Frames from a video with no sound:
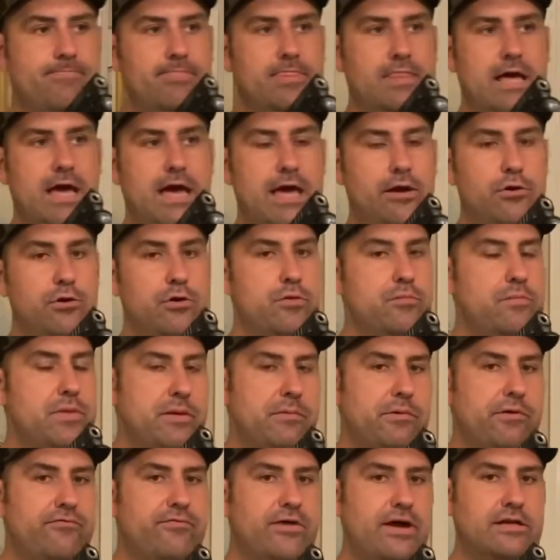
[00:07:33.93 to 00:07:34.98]
I don't know, maybe
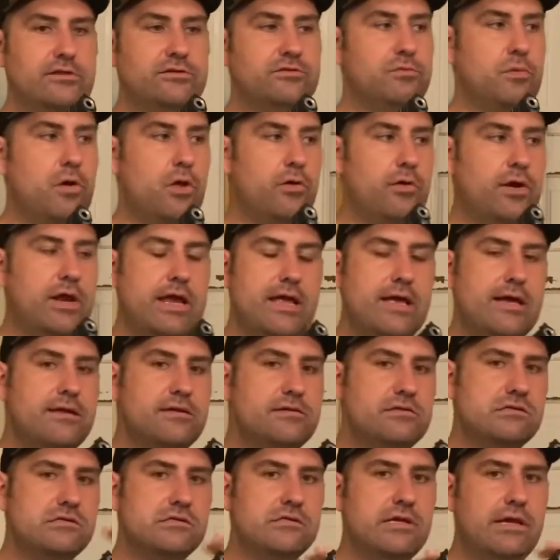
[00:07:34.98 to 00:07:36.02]
if I had smaller
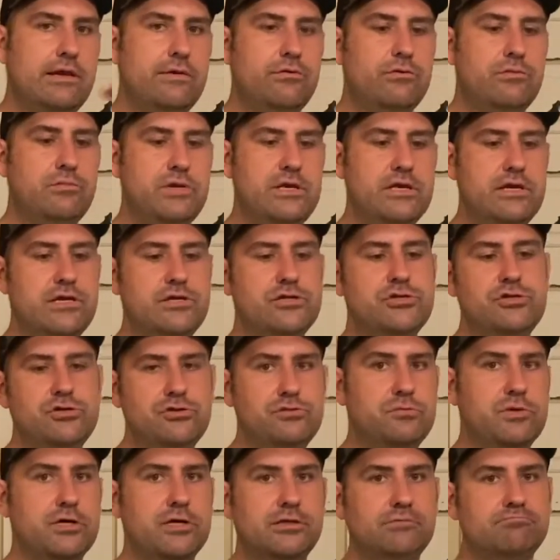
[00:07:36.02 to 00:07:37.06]
hands, it would be an issue,
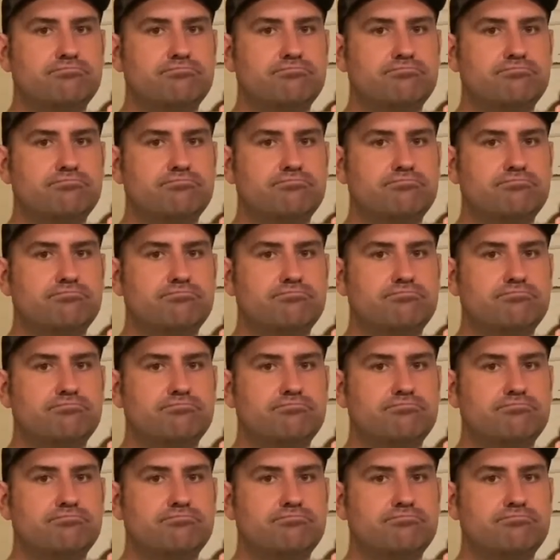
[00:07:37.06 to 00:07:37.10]
but